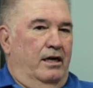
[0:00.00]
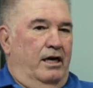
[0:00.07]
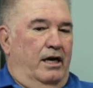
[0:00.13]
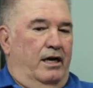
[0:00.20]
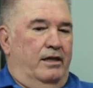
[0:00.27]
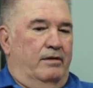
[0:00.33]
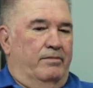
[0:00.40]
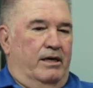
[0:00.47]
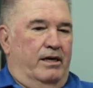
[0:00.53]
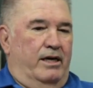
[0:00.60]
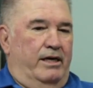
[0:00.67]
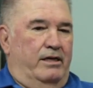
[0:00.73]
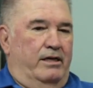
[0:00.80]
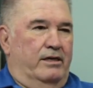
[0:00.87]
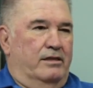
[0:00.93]
And then about
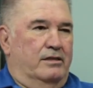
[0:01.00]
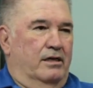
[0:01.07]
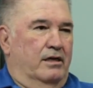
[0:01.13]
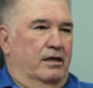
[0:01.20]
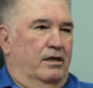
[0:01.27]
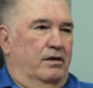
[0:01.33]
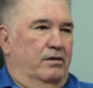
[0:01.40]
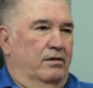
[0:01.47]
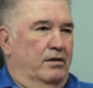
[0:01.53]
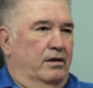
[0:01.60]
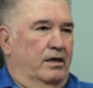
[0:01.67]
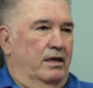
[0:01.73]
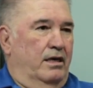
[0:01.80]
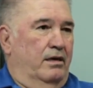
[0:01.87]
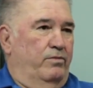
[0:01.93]
8 years ago,
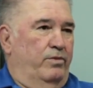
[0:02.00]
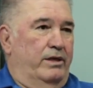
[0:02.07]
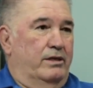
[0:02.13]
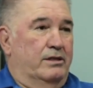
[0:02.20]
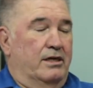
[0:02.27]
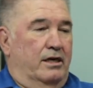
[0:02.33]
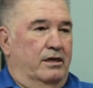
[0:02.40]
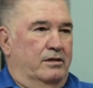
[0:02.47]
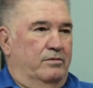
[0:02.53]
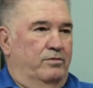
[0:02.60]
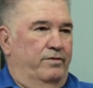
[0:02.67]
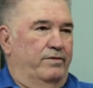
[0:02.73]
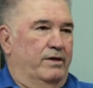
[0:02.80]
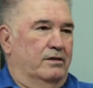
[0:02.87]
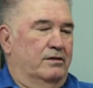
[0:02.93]
we decided to
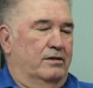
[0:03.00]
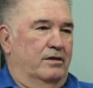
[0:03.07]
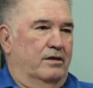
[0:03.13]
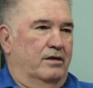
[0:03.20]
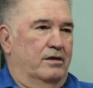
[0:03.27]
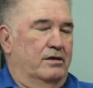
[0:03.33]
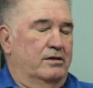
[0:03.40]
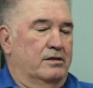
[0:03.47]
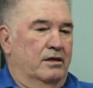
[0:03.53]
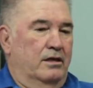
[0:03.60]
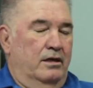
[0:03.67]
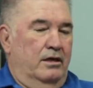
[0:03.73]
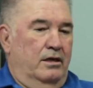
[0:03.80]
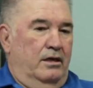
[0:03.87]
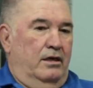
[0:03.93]
move down to the coast,
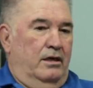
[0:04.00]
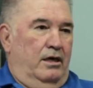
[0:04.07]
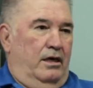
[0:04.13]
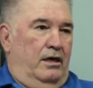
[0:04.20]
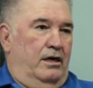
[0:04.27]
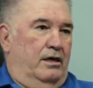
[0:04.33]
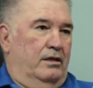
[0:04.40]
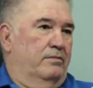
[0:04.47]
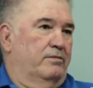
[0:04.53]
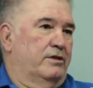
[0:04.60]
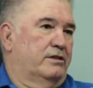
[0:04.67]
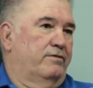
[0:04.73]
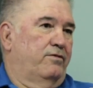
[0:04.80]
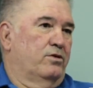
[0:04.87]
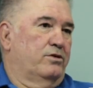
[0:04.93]
and I had the
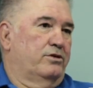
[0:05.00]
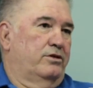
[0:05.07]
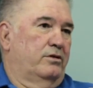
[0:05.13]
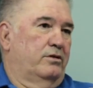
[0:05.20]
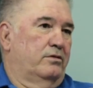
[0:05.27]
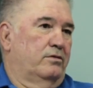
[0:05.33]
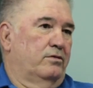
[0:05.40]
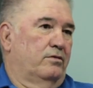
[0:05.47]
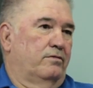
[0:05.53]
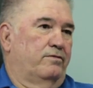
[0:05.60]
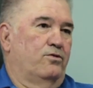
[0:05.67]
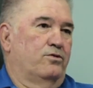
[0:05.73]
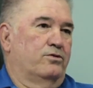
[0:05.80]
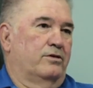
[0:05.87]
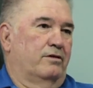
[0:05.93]
misfortune or
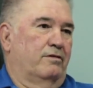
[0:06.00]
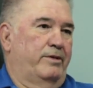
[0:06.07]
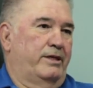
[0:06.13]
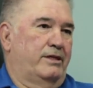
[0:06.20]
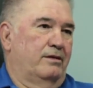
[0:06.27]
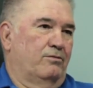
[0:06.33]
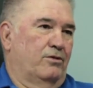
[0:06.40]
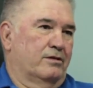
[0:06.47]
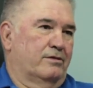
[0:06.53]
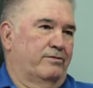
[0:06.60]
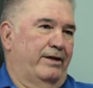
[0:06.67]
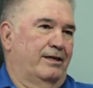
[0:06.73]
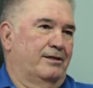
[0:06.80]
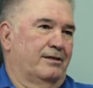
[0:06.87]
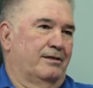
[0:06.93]
fortune of meeting Mark
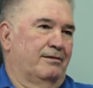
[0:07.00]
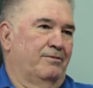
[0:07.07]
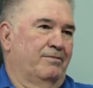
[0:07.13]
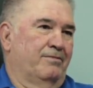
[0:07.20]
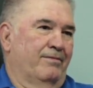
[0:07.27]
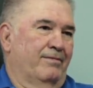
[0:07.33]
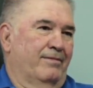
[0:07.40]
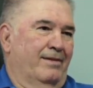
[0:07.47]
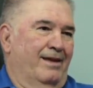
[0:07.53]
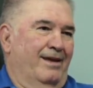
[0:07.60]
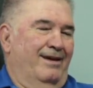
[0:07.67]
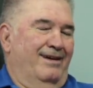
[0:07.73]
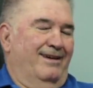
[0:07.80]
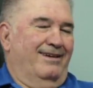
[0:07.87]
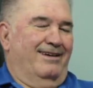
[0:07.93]
Svenningsson.
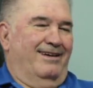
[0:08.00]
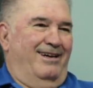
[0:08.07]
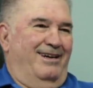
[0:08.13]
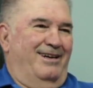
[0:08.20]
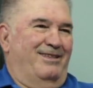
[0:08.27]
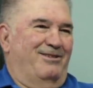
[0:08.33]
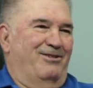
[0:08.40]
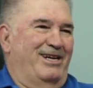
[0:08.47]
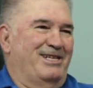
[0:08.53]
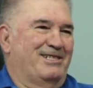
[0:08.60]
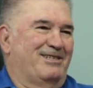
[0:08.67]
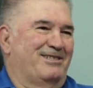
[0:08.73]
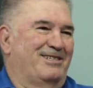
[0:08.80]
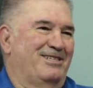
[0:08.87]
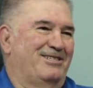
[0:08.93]
And the
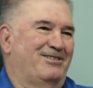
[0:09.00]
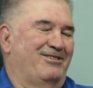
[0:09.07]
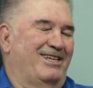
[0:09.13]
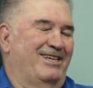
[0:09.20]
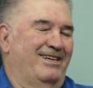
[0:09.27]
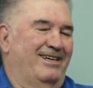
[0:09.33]
rest is history.